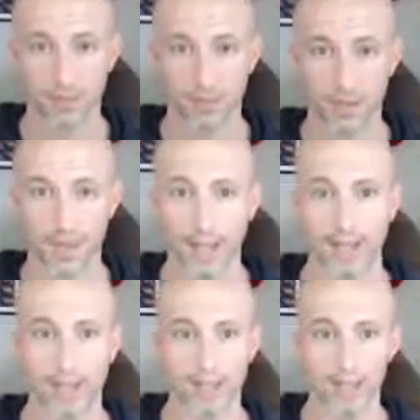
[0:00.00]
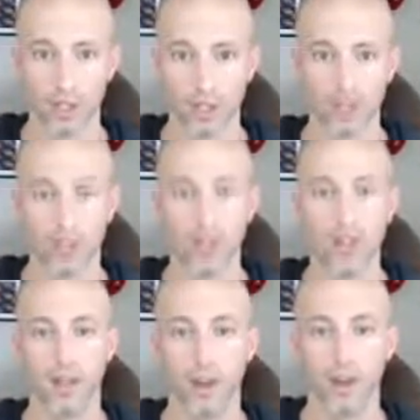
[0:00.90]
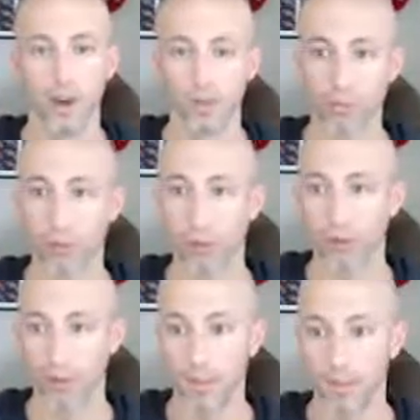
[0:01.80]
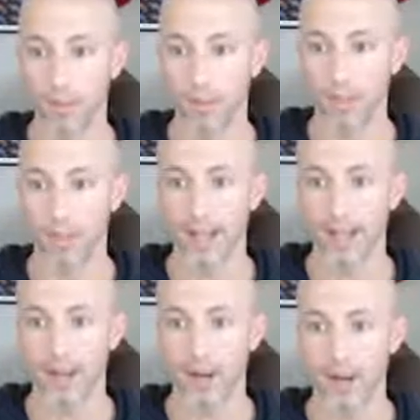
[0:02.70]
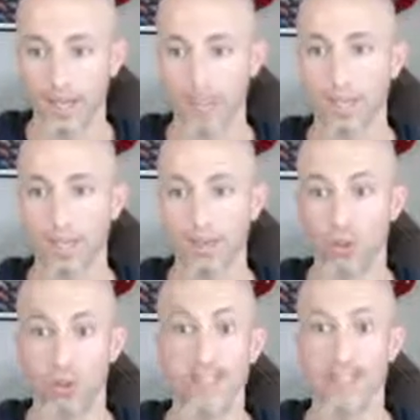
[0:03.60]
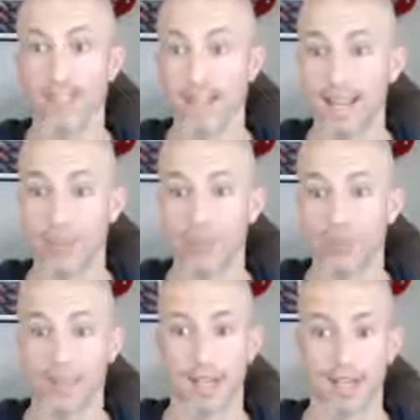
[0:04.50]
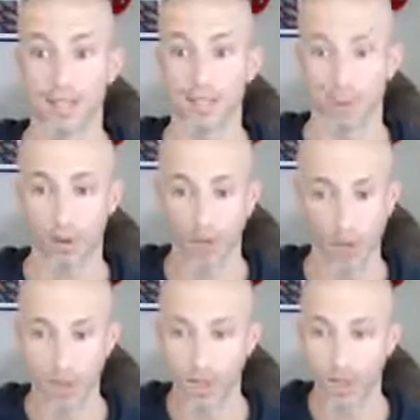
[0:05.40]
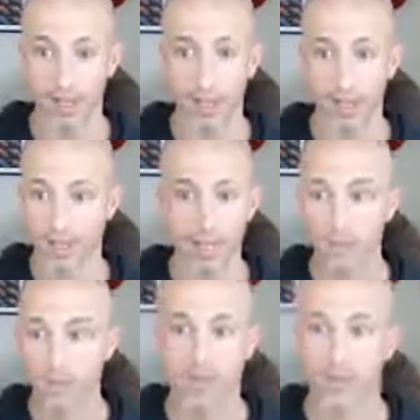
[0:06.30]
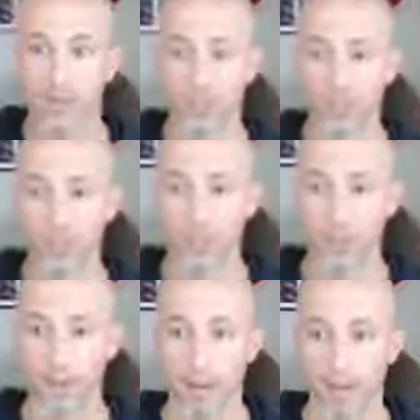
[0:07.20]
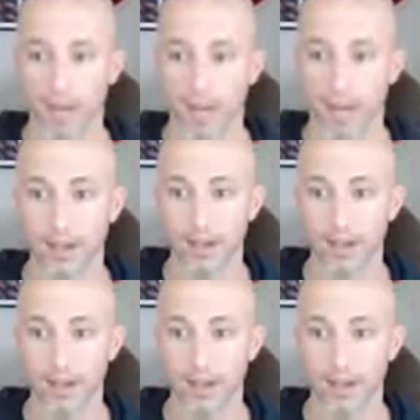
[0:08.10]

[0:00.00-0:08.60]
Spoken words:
Okay, if I solve one problem, like, okay, I feel good today, I'm gonna use an SSRI and I'm gonna keep my serotonin in my brain